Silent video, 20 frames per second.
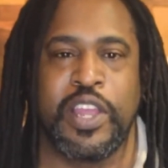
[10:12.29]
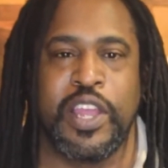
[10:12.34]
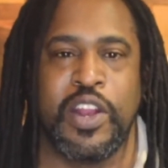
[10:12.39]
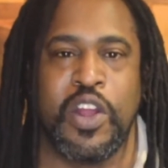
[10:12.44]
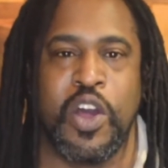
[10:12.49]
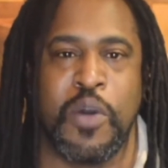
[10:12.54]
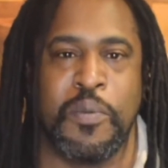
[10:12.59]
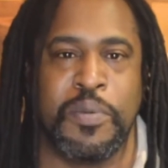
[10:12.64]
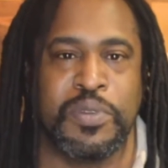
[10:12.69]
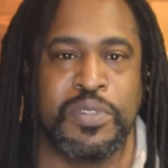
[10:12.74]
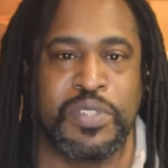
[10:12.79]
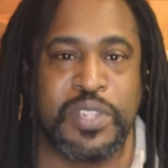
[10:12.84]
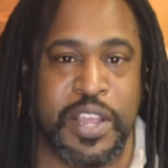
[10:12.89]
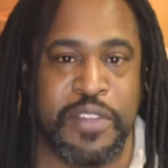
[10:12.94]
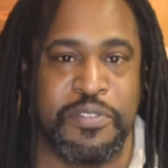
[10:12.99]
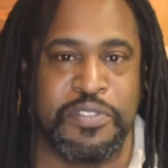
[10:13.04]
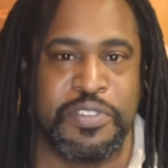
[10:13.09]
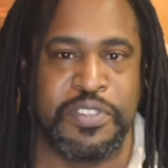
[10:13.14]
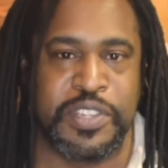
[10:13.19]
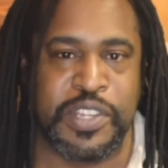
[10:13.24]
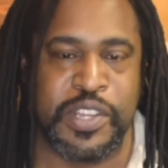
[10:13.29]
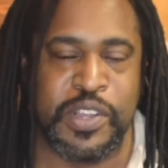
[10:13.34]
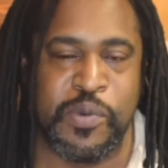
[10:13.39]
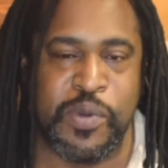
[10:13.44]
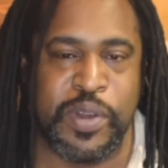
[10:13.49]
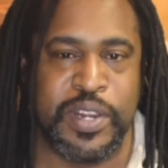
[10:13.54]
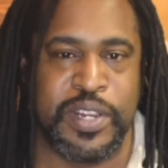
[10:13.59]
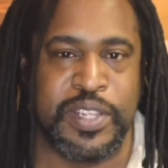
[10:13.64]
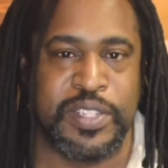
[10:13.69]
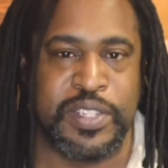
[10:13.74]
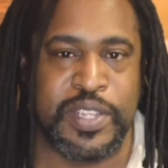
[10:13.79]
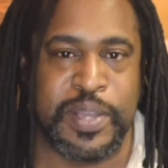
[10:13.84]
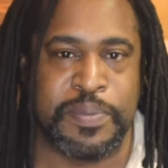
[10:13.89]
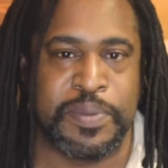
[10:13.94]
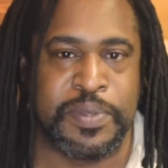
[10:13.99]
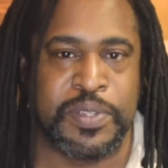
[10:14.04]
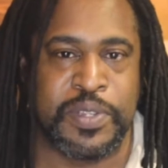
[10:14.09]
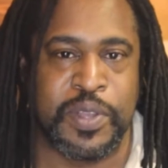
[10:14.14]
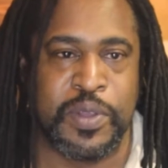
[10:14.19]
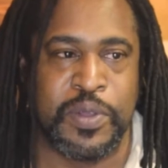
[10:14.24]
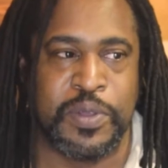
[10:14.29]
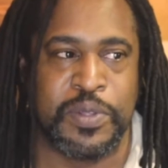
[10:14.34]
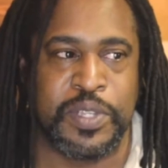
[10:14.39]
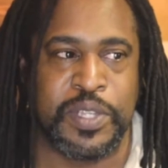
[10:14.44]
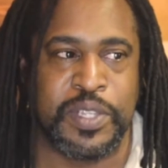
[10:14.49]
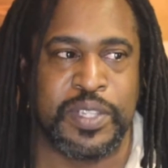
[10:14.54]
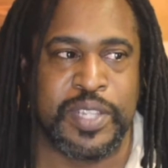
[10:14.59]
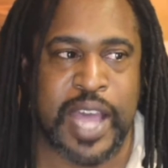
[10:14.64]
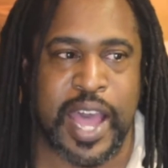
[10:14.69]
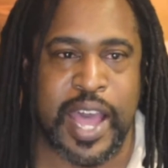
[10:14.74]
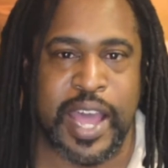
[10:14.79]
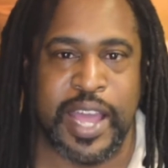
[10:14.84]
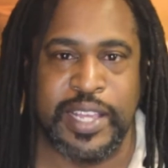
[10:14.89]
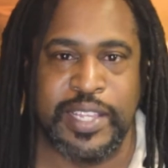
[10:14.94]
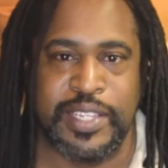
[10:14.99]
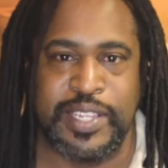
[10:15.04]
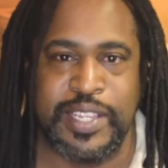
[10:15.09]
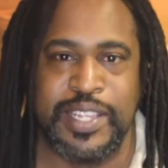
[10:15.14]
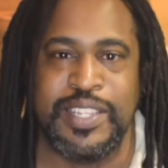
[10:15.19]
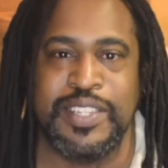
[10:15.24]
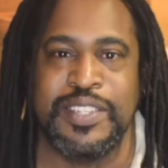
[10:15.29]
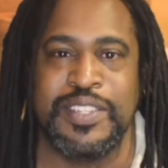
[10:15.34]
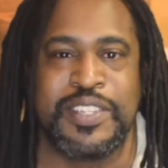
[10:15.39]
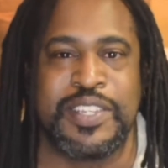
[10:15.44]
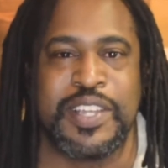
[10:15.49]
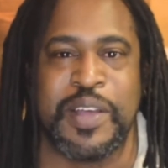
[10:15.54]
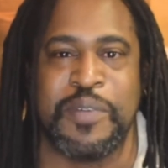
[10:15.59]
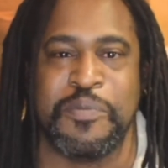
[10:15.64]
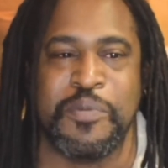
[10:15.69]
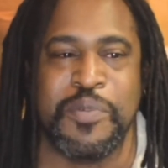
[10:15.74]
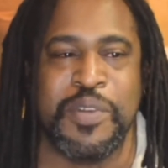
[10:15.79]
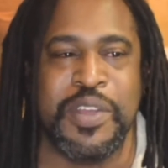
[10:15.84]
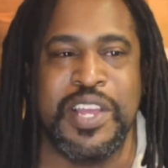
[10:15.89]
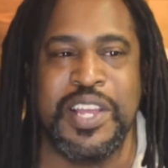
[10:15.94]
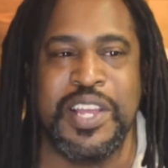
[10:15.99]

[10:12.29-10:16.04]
in almost every single one of these episodes dies in some